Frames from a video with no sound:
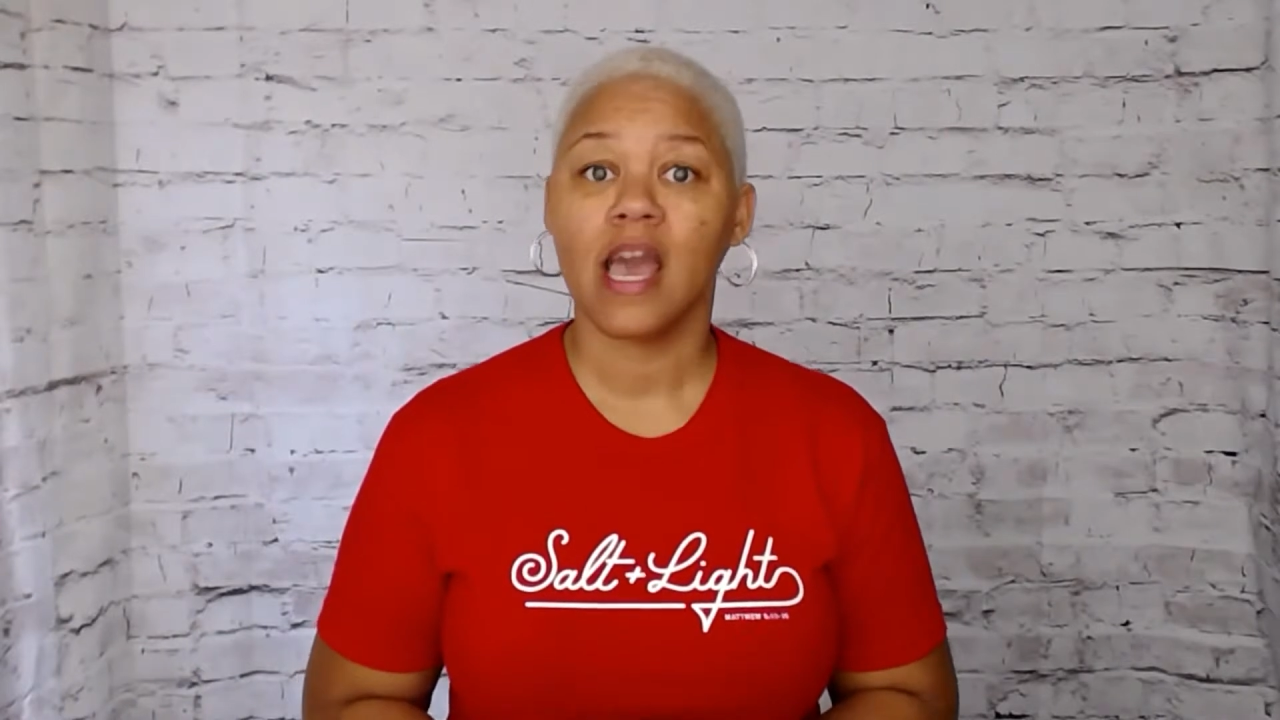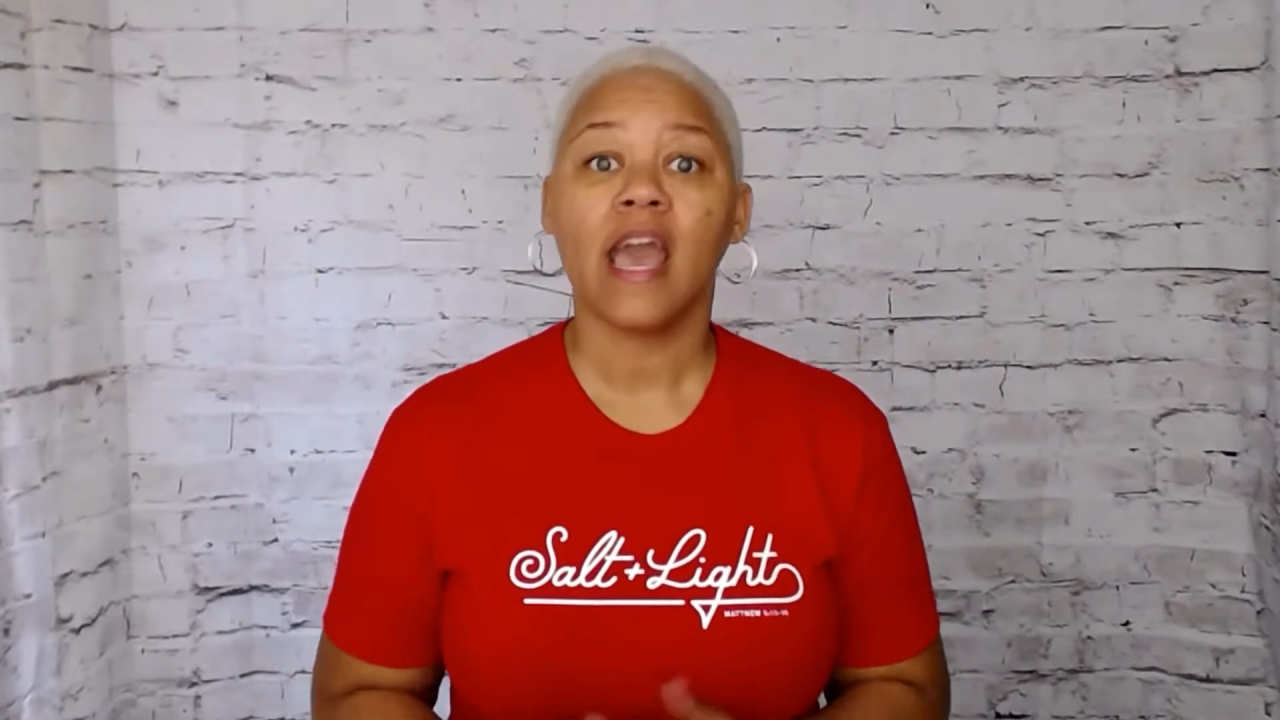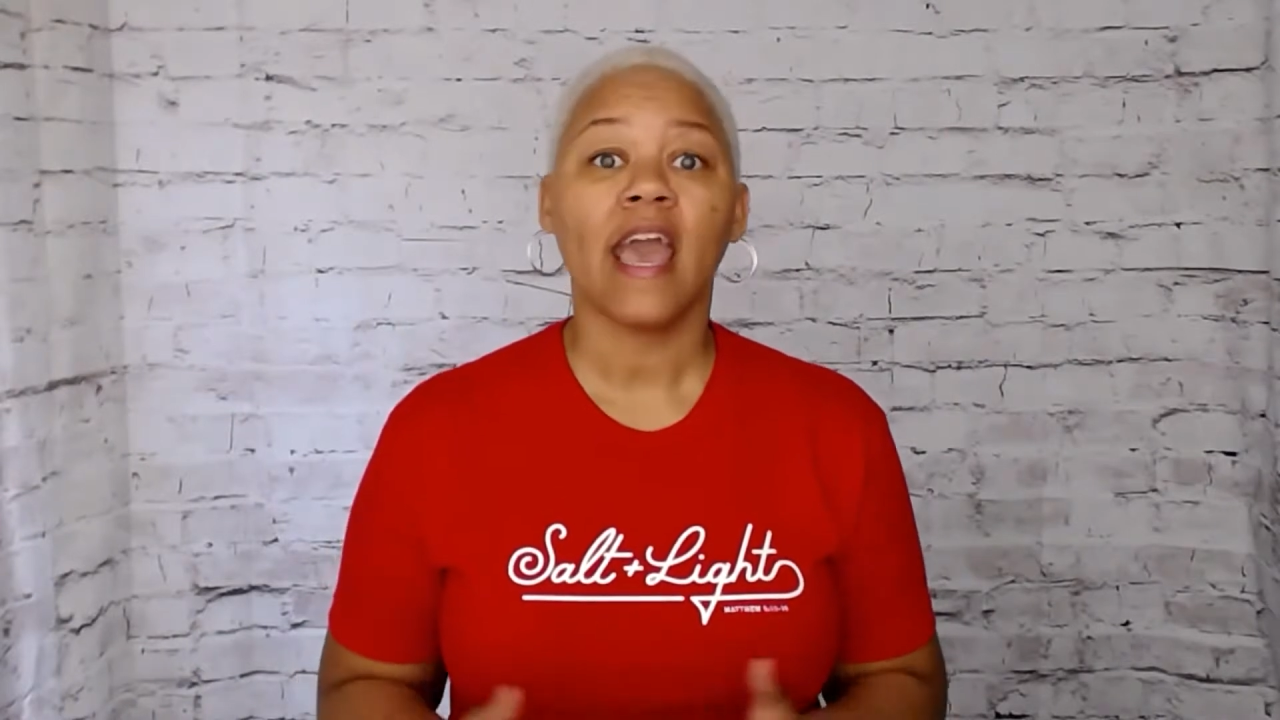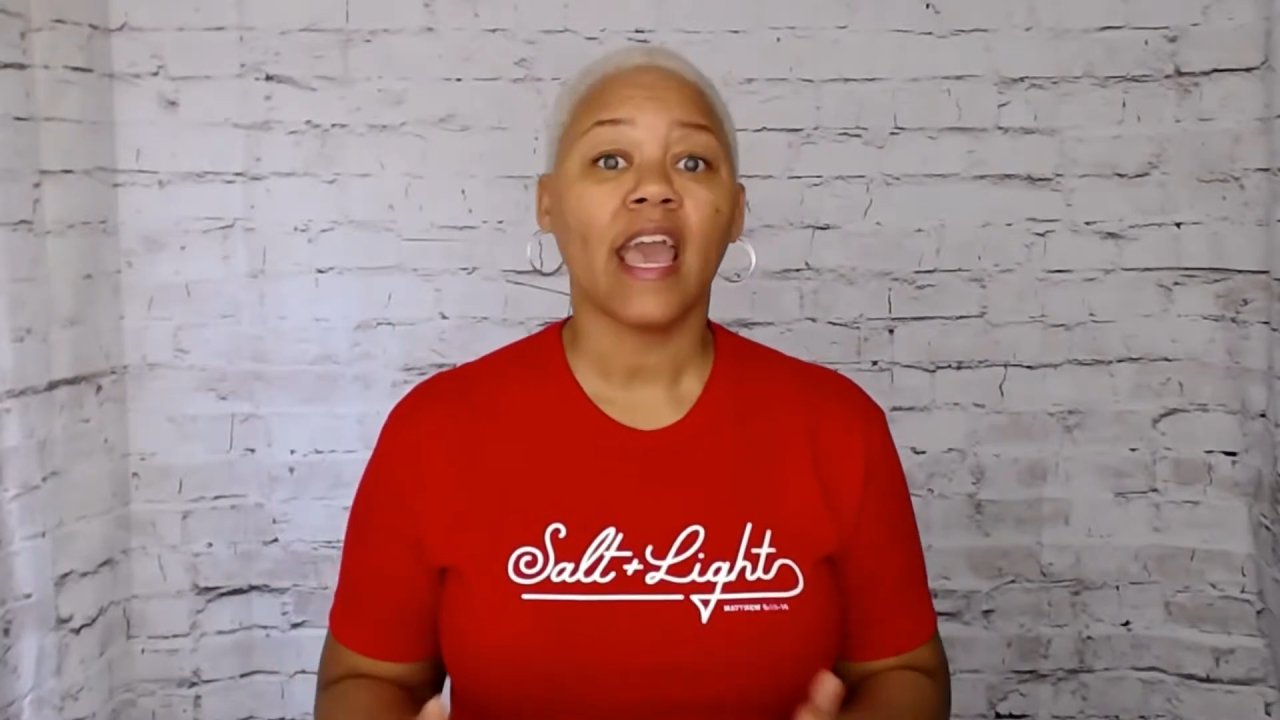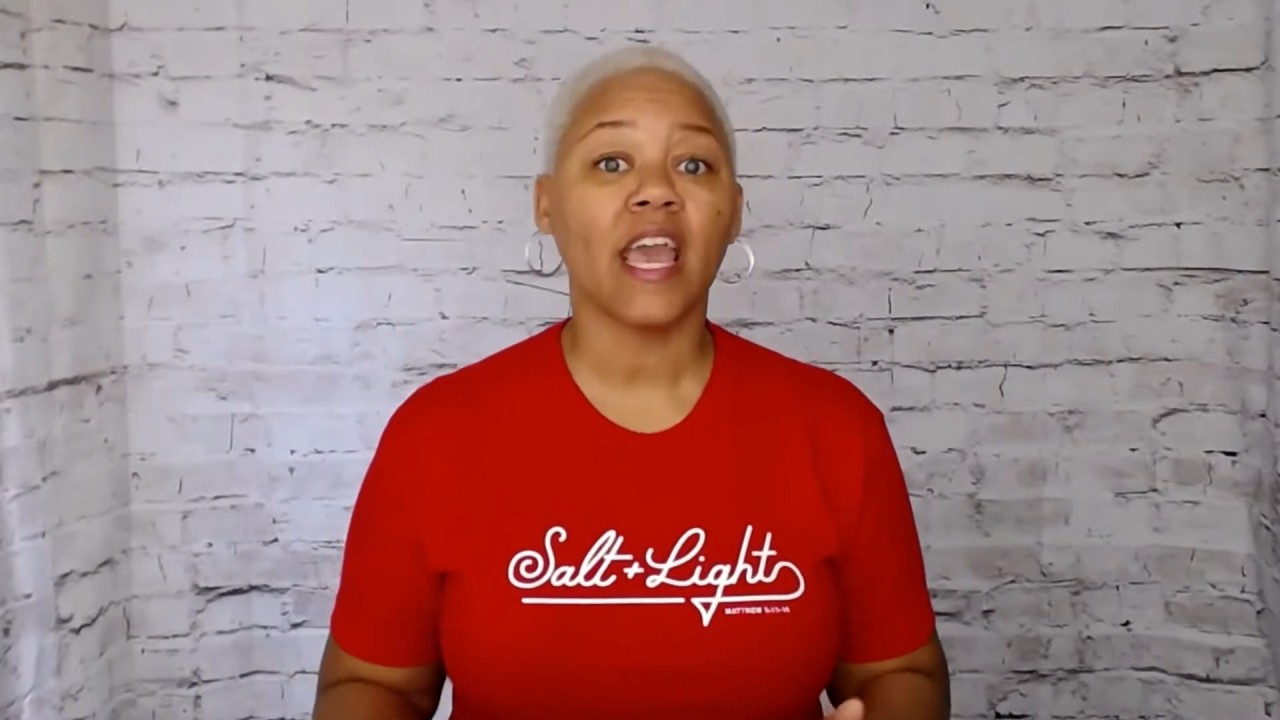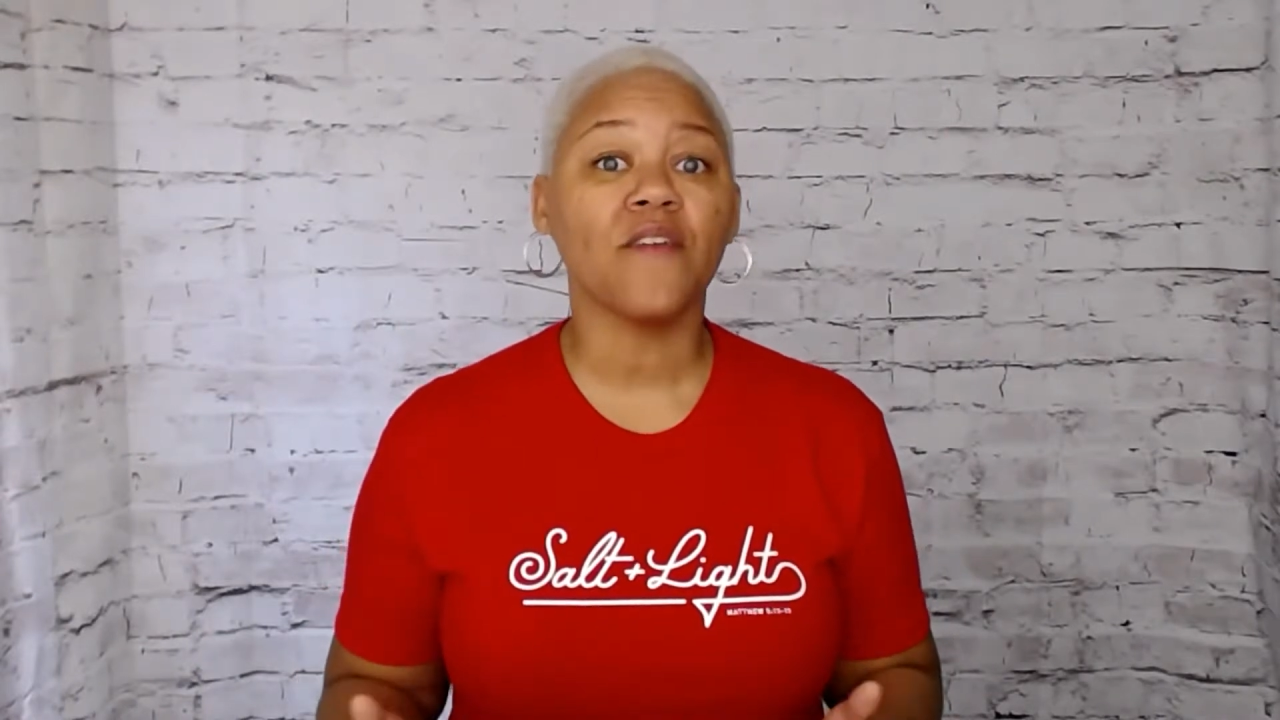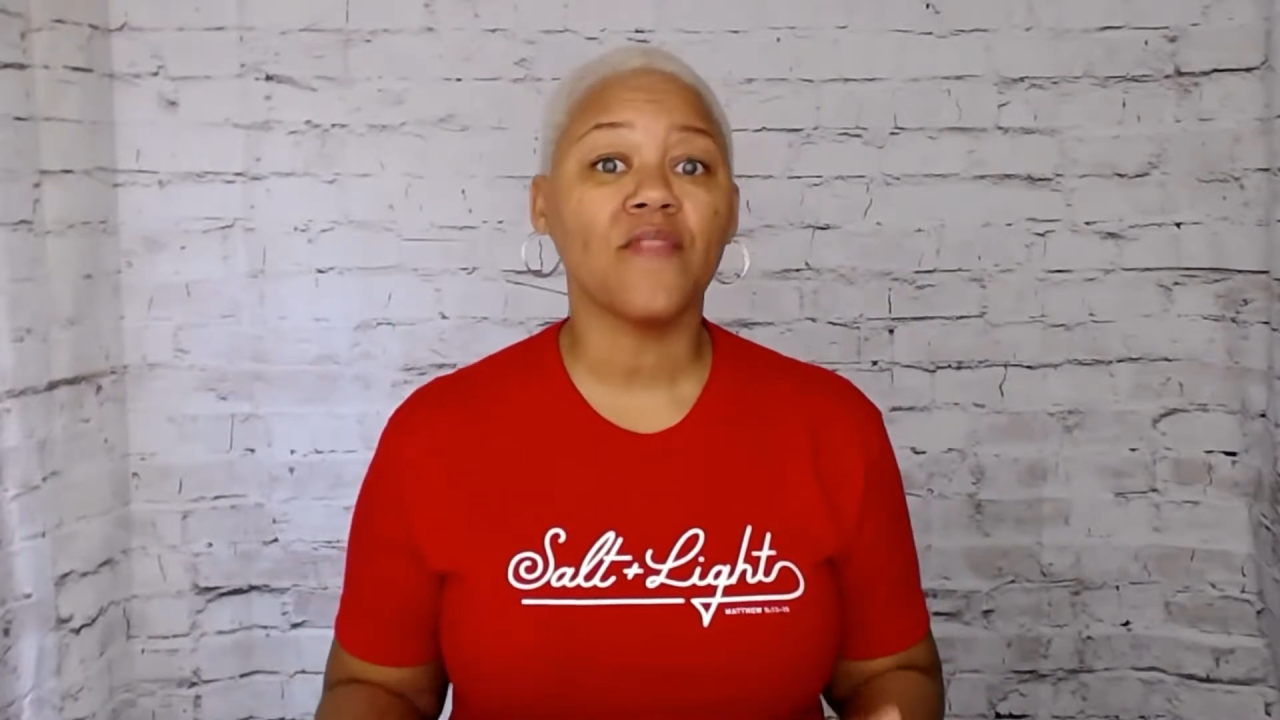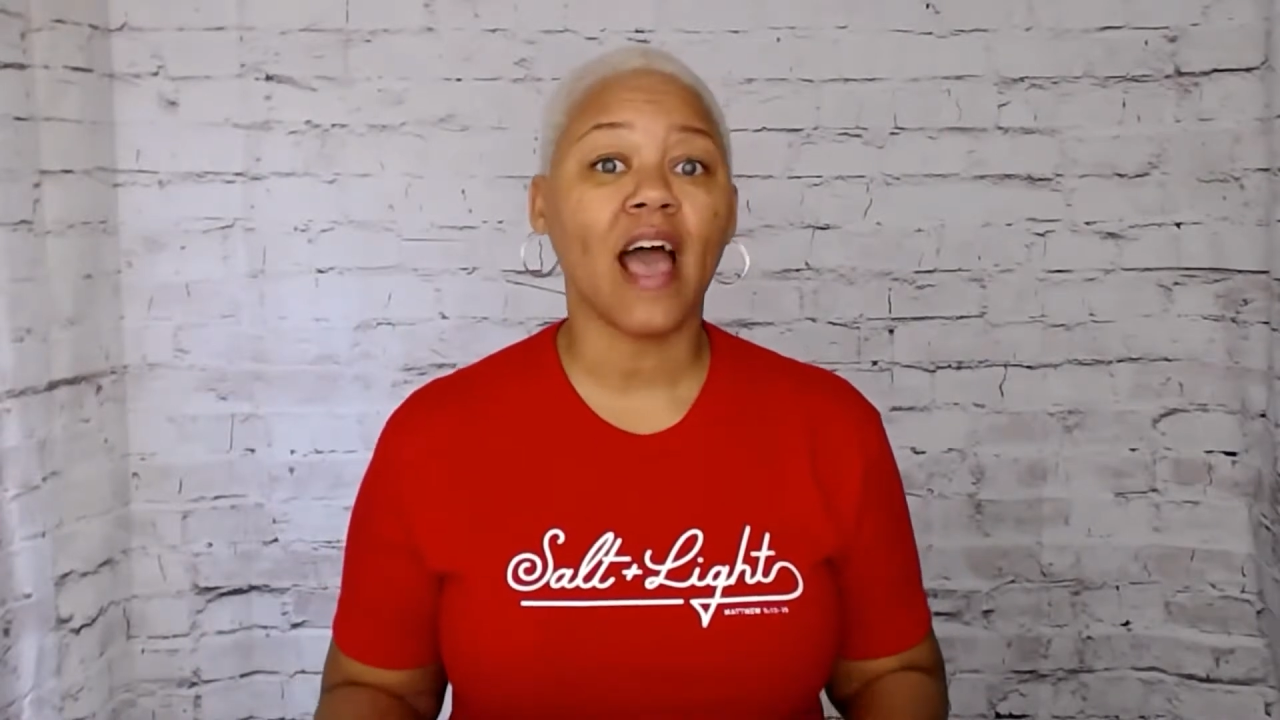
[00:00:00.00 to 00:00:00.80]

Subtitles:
If that's